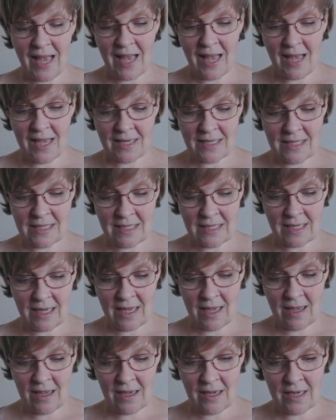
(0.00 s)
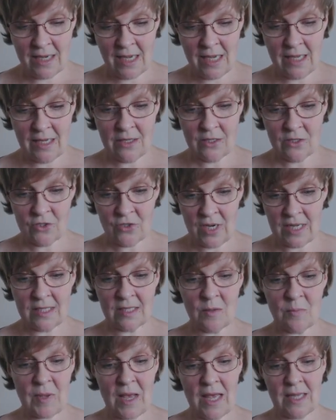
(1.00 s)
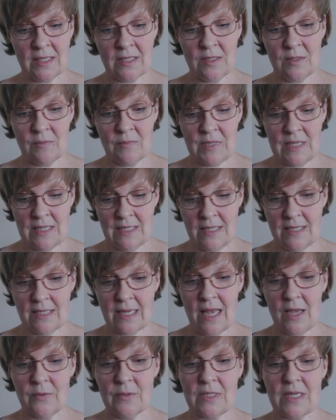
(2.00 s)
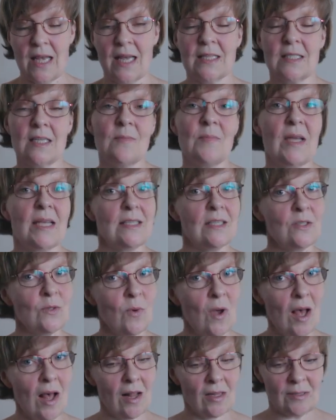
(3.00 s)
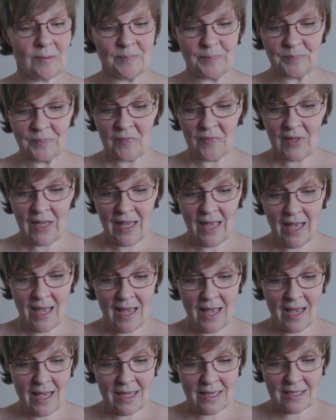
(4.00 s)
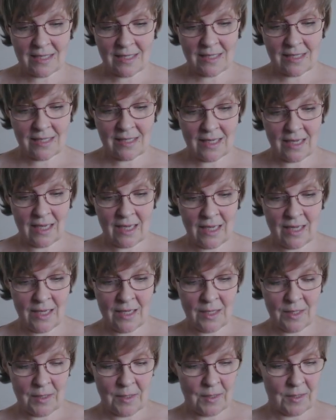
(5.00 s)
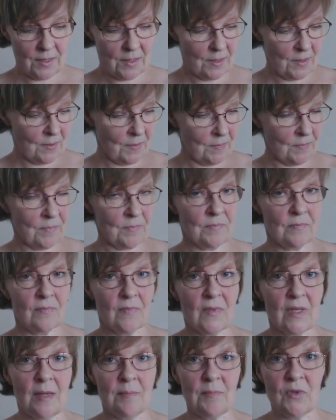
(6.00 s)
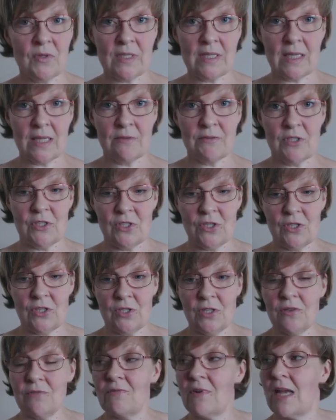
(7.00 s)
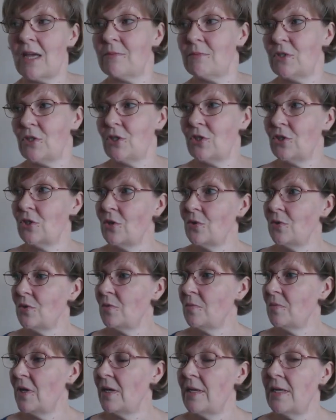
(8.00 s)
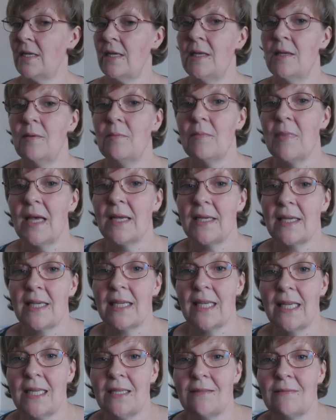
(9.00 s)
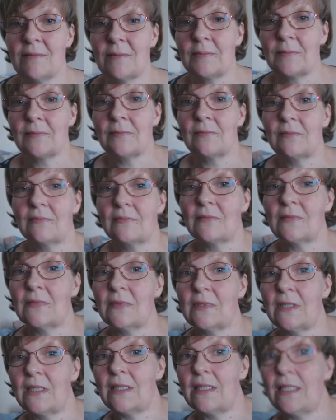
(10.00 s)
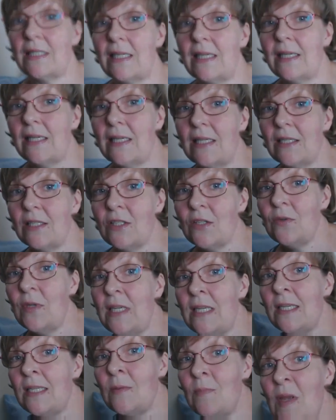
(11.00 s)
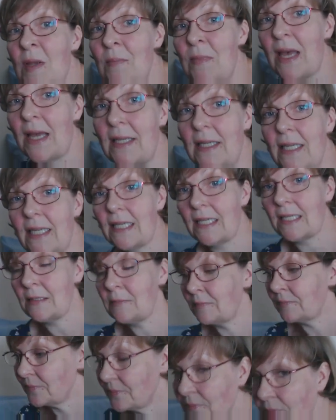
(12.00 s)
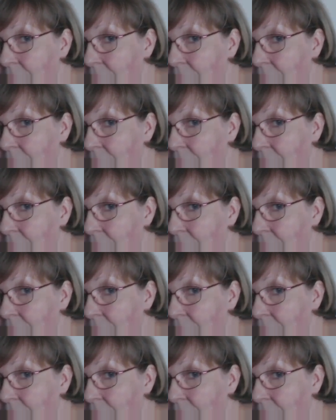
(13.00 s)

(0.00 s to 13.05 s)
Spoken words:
and I traced the pattern pieces out and I made a toile. And I'm going to have to turn you round to show you my mannequin. So here's my mannequin,